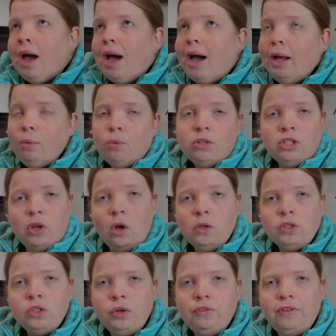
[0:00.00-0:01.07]
I was
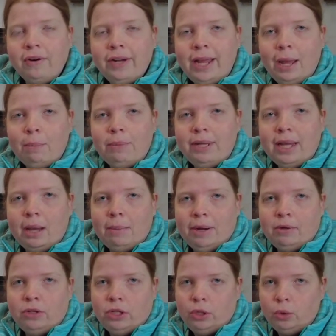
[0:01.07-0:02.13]
also very happy
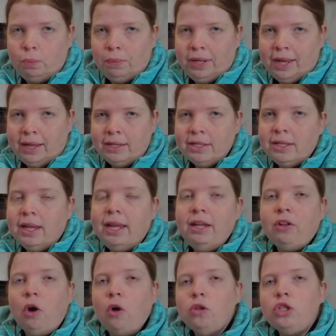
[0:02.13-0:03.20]
about UPS.
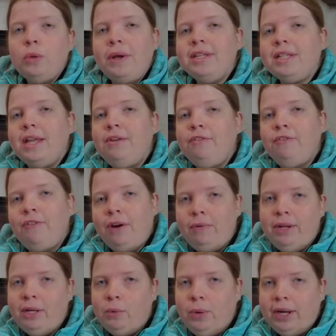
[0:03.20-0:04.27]
It also has a
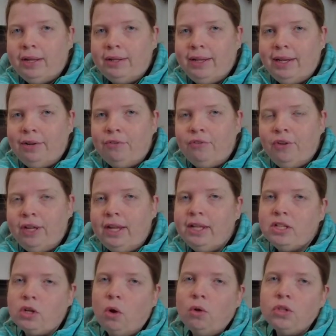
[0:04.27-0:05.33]
very quick delivery.
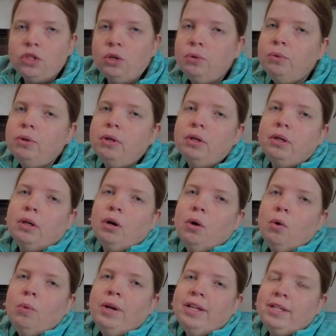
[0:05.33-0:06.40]
It's also
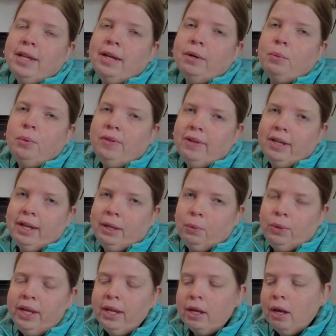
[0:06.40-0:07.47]
always here within a
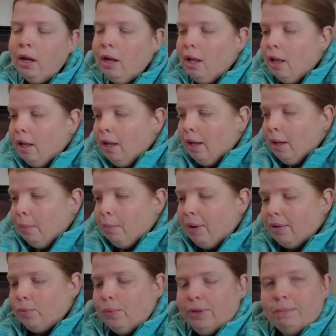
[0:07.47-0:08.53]
week.
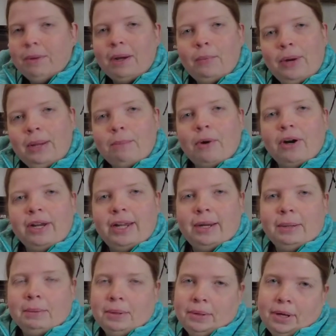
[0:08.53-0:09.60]
But with my Waymark
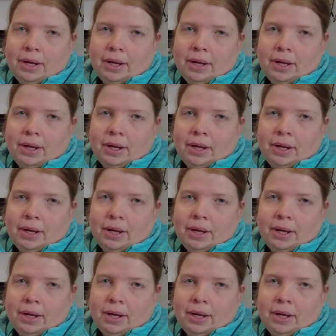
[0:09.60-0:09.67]
Gear